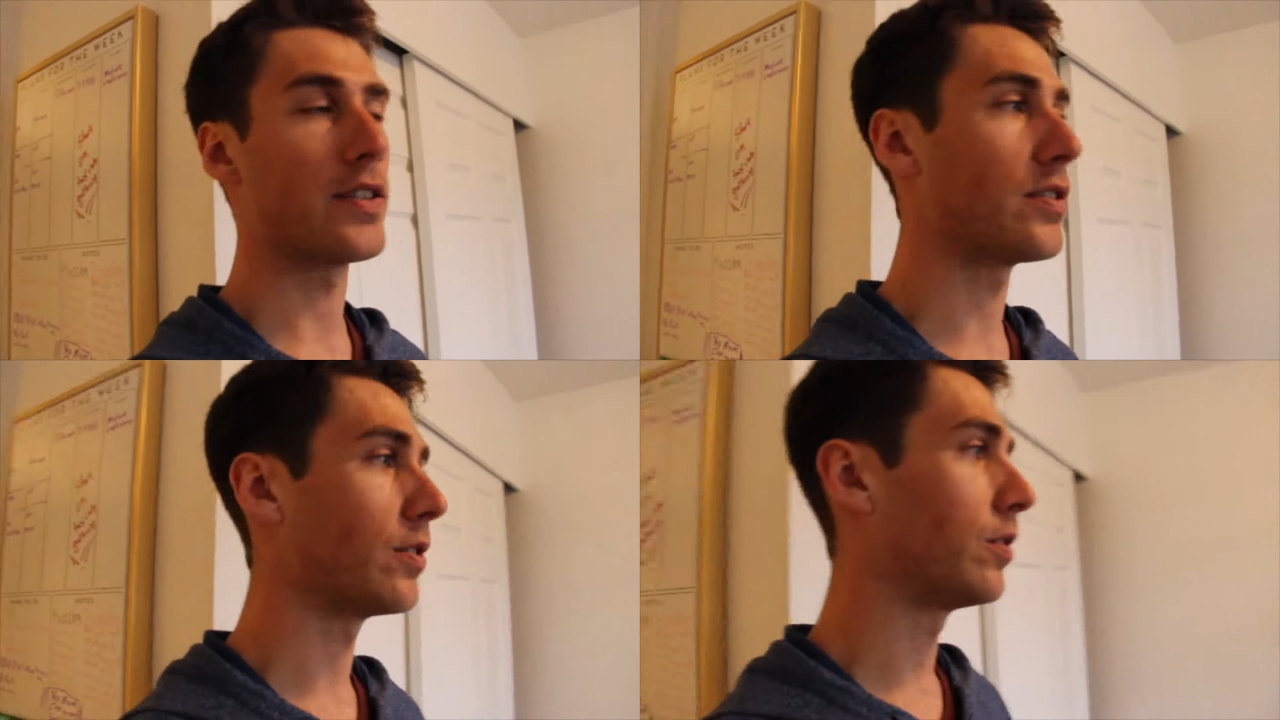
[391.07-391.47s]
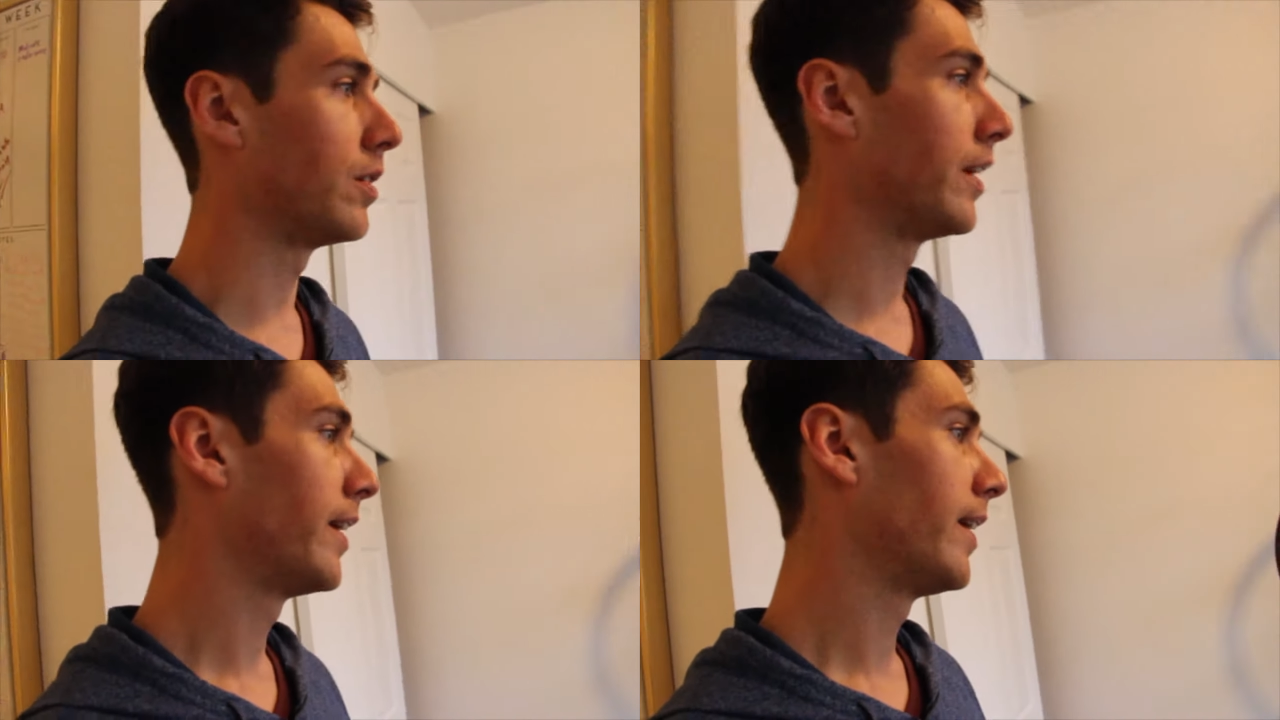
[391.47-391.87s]
So
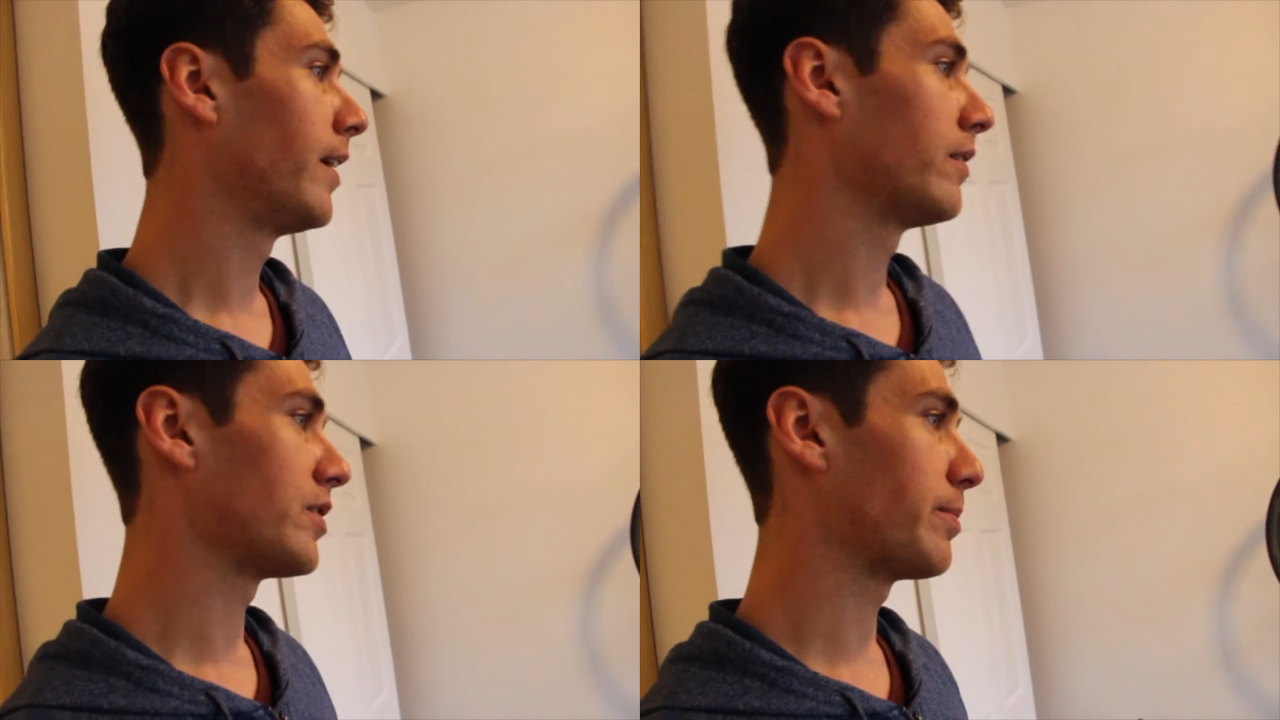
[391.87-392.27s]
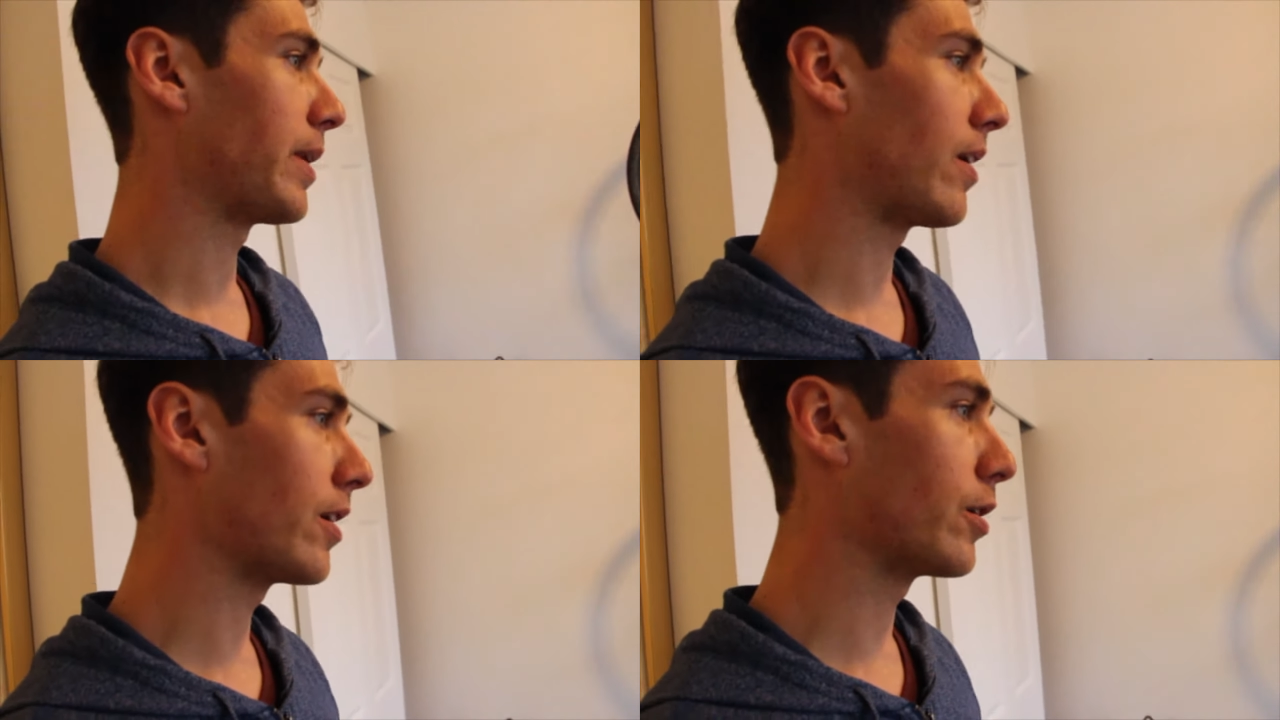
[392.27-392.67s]
for some of
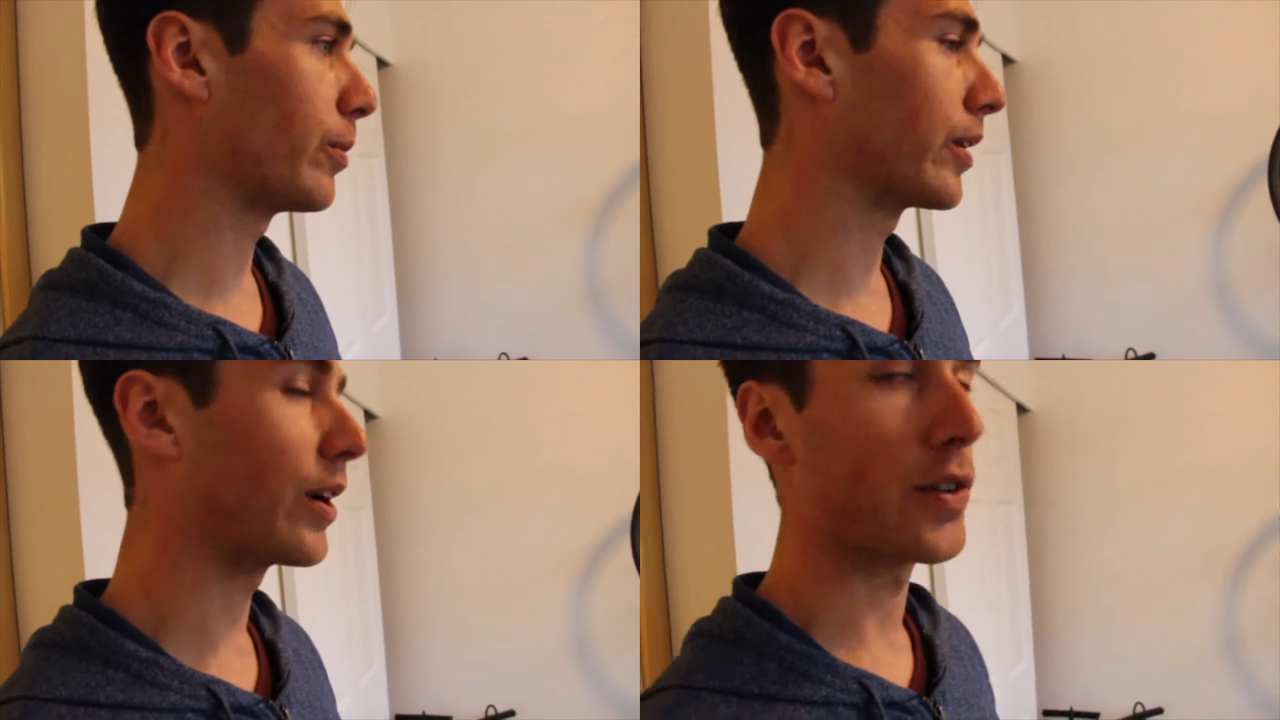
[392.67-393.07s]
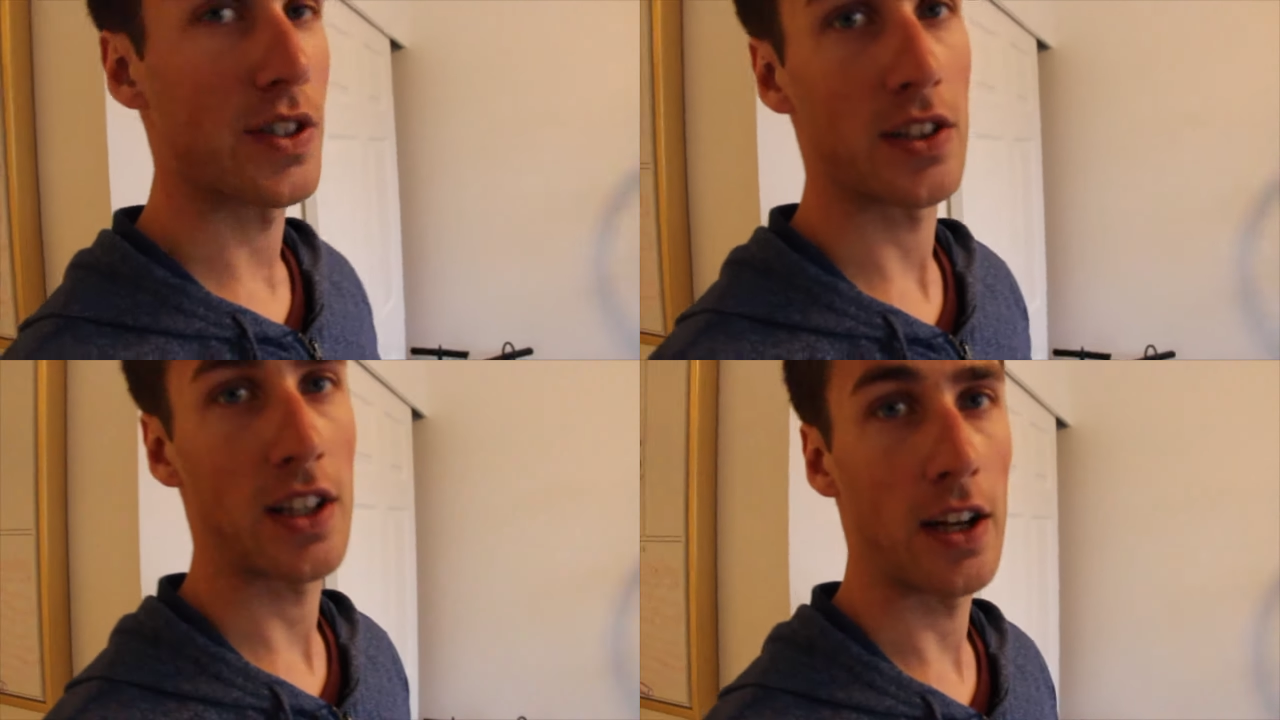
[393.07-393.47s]
my harder workouts,
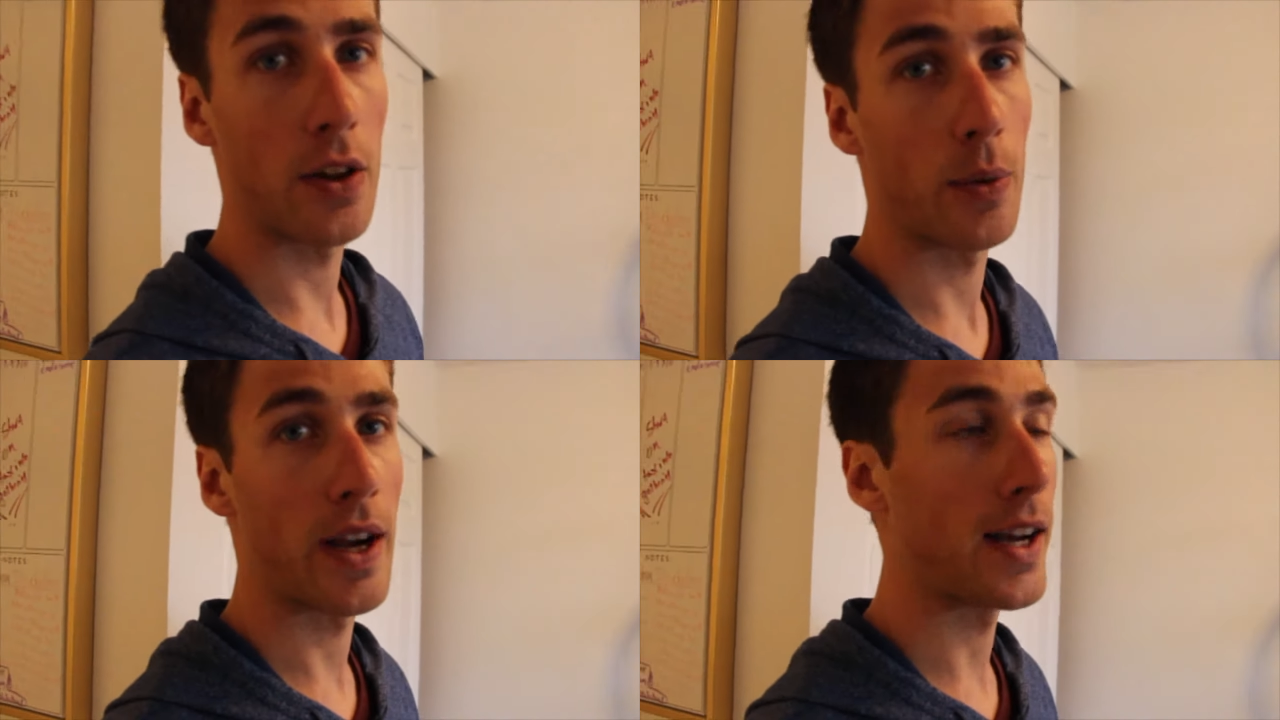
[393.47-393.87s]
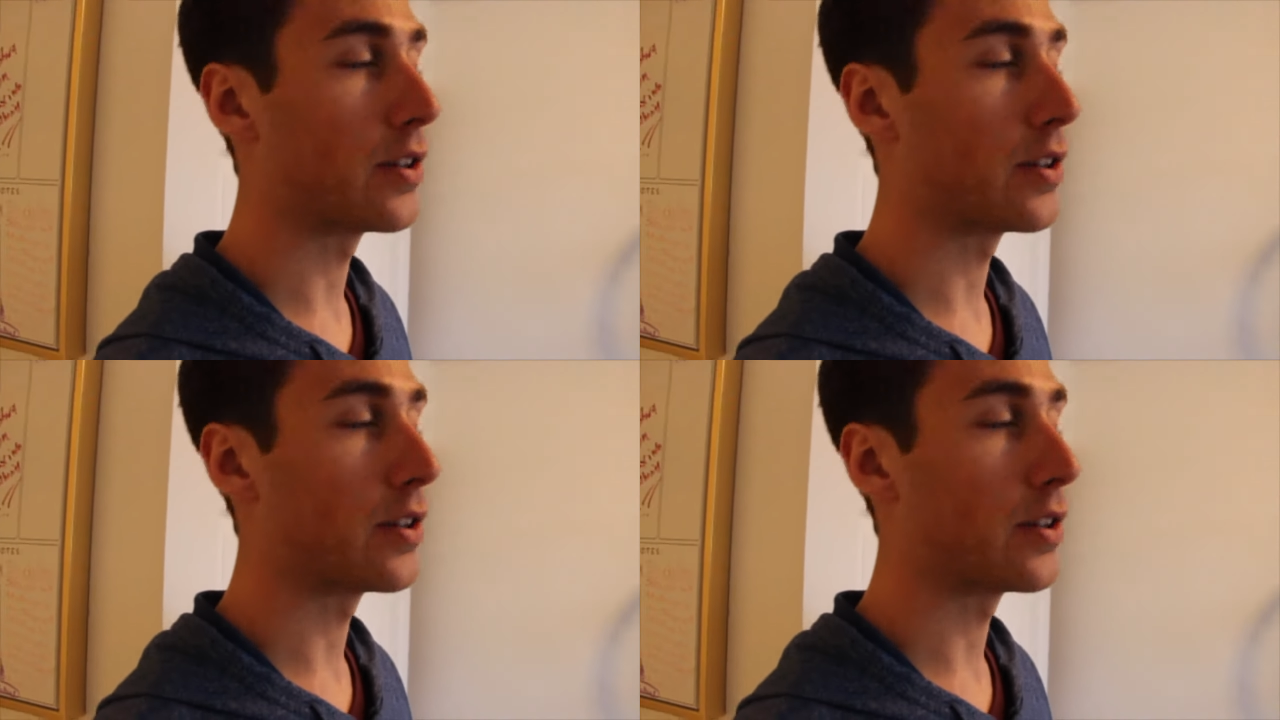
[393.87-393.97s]
that's kind of the way I